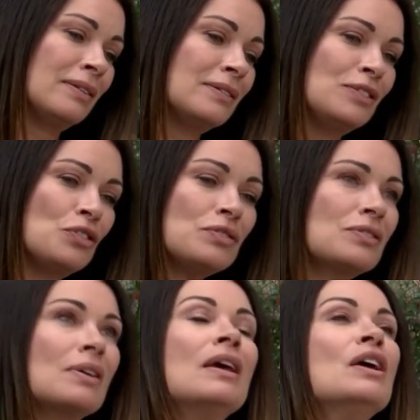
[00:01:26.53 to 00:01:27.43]
Just,
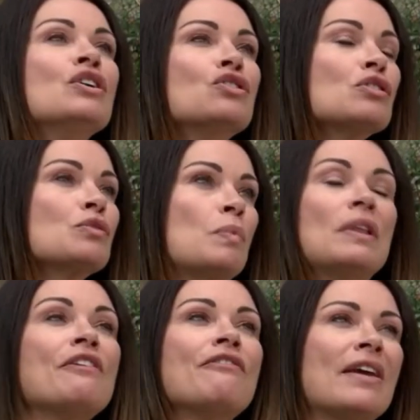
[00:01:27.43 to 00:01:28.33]
just, will
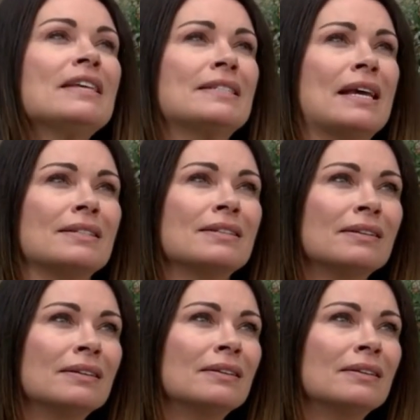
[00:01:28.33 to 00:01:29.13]
you face it?